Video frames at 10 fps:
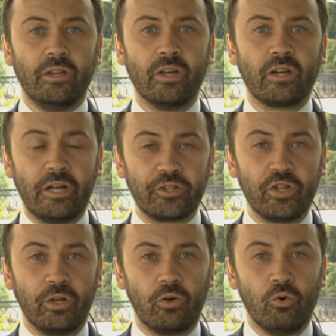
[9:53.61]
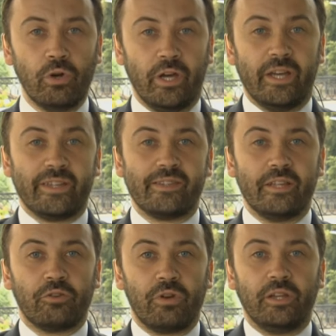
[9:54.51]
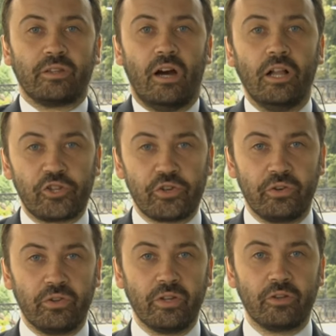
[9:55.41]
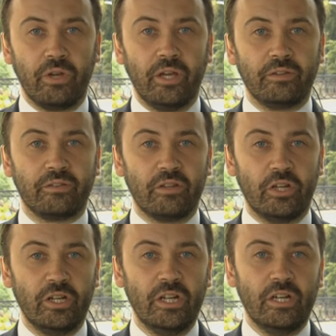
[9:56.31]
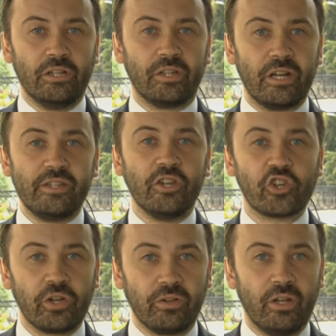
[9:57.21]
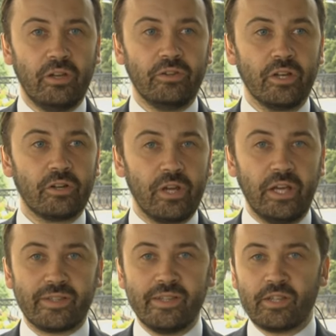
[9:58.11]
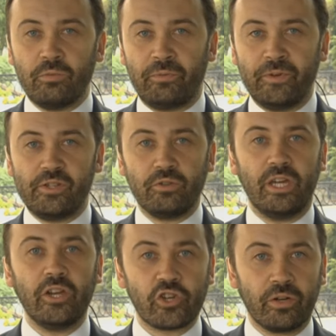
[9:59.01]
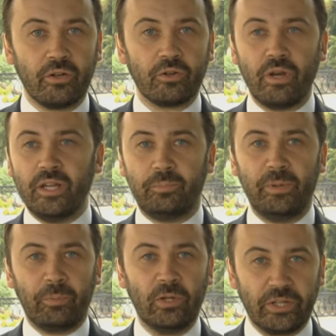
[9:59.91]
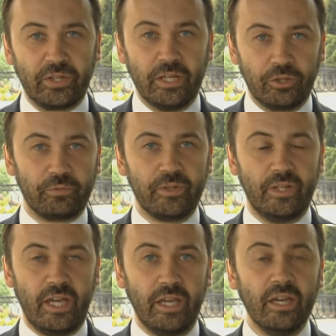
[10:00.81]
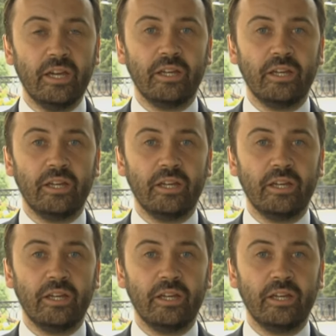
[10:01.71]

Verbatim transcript: the country who has the great culture, the great uh, tradition, the great system of education, a great people at the end of the day.